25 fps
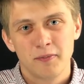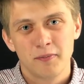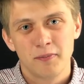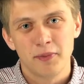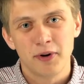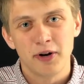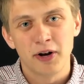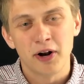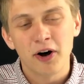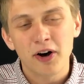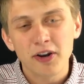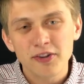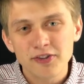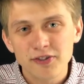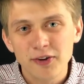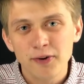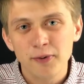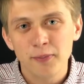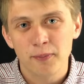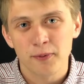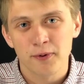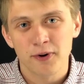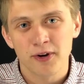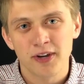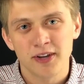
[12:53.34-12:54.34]
but it also
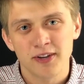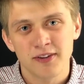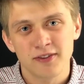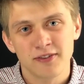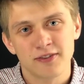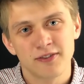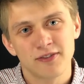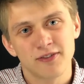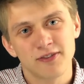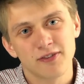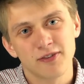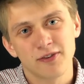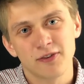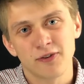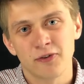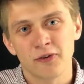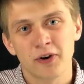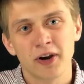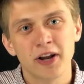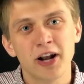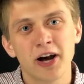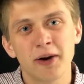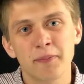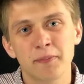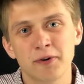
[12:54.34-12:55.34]
brings
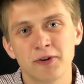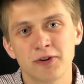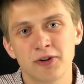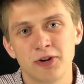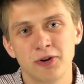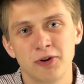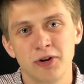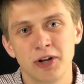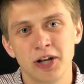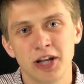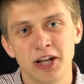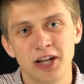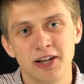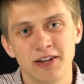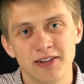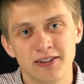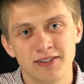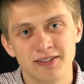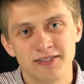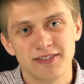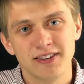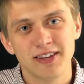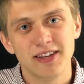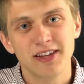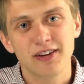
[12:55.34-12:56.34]
great opportunity to
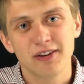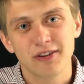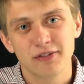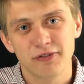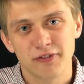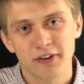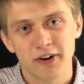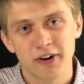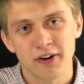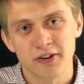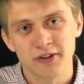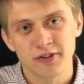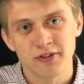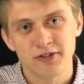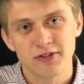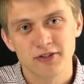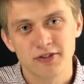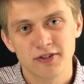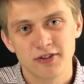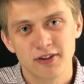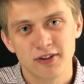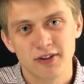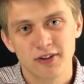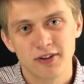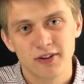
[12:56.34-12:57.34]
seek first
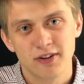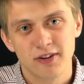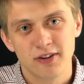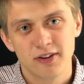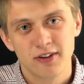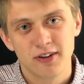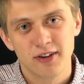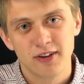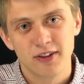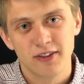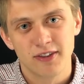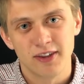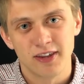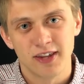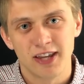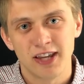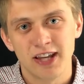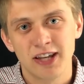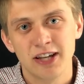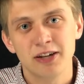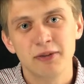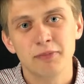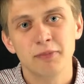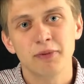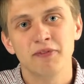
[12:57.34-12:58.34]
the
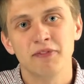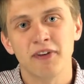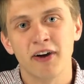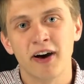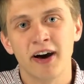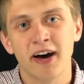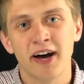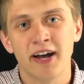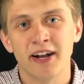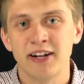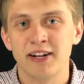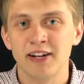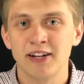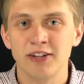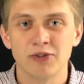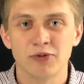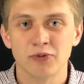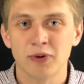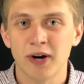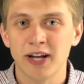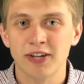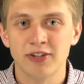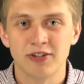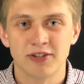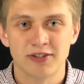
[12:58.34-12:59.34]
kingdom of God and his
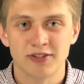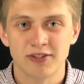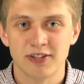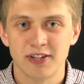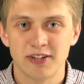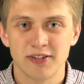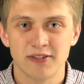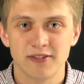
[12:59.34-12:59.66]
righteousness.